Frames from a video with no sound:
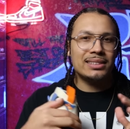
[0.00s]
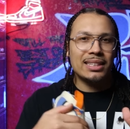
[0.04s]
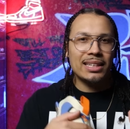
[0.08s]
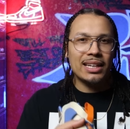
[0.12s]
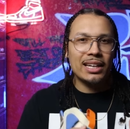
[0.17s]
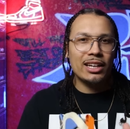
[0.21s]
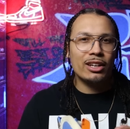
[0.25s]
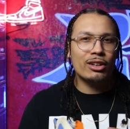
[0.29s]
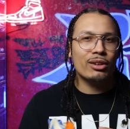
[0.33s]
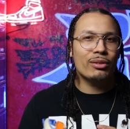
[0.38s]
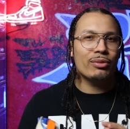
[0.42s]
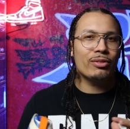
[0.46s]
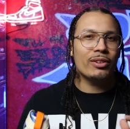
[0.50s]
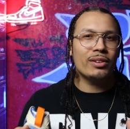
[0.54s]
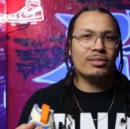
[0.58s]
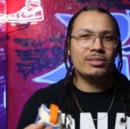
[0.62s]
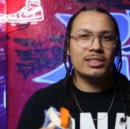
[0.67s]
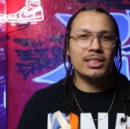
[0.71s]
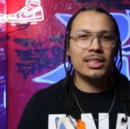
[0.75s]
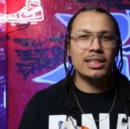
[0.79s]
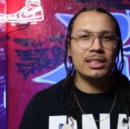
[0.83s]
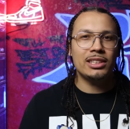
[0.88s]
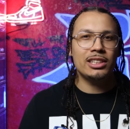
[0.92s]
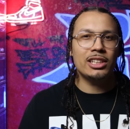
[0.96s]
10 or
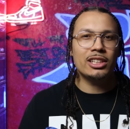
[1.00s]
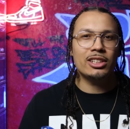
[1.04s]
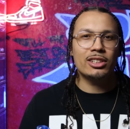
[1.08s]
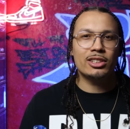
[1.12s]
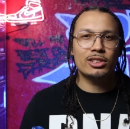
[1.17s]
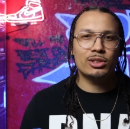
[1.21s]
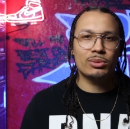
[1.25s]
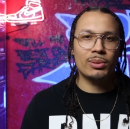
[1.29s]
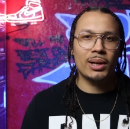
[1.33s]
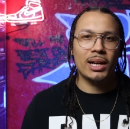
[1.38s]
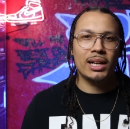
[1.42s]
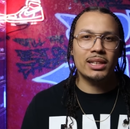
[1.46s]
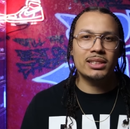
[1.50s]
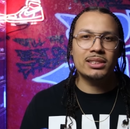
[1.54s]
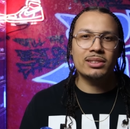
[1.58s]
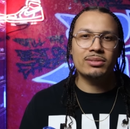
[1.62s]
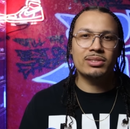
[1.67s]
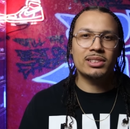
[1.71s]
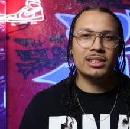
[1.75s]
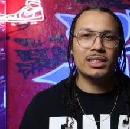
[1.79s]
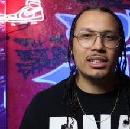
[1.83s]
15 years range of